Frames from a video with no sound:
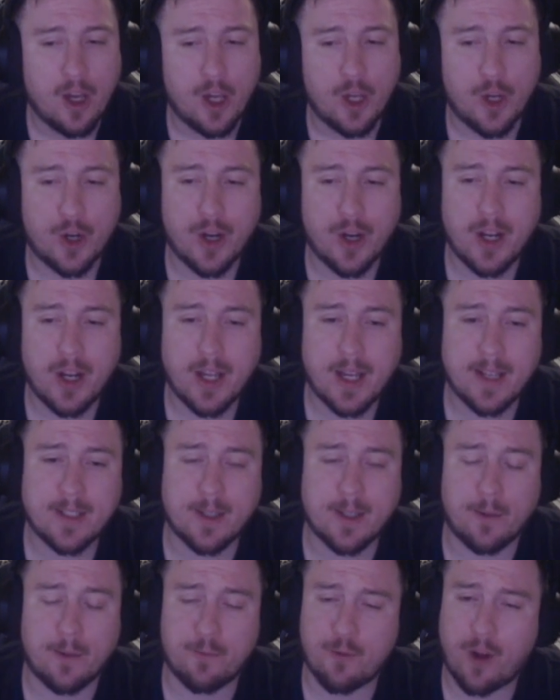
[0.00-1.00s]
You're going to get
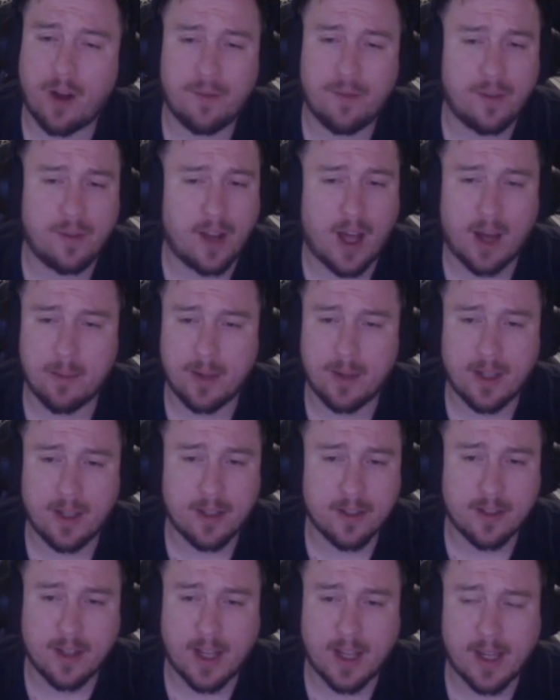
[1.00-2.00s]
some rough
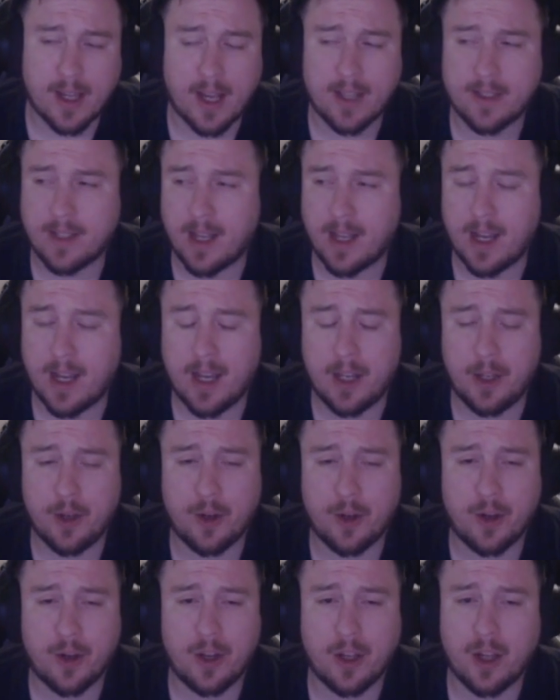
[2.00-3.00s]
lobbies. Like I said, you're
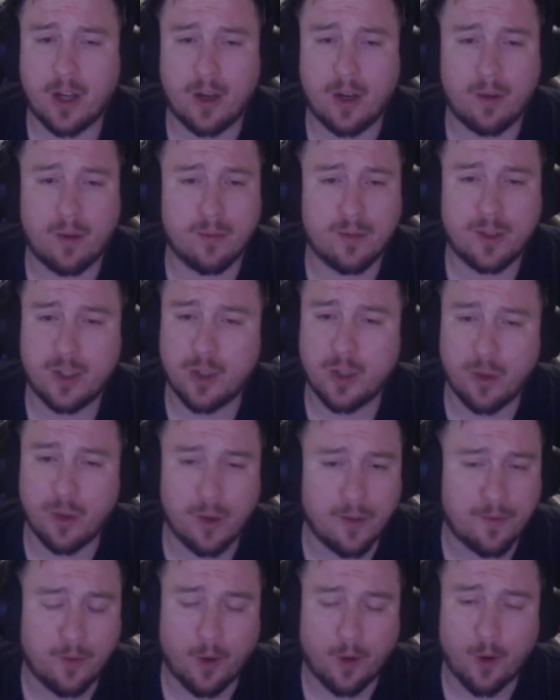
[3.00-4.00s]
going to go 2
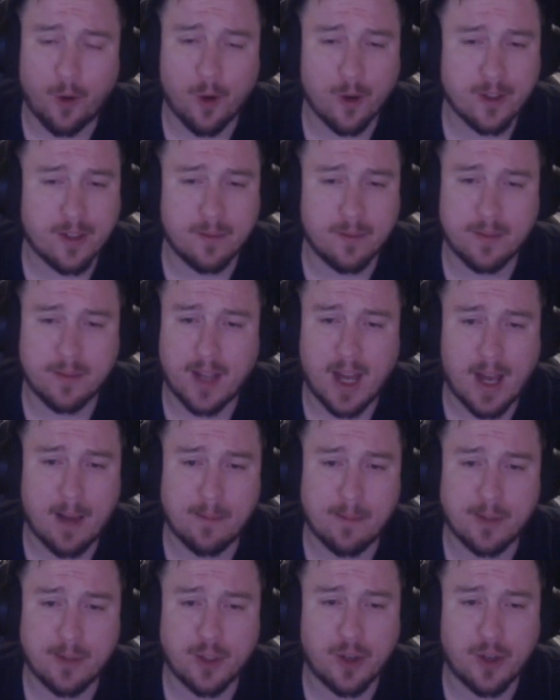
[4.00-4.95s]
and 4 sometimes.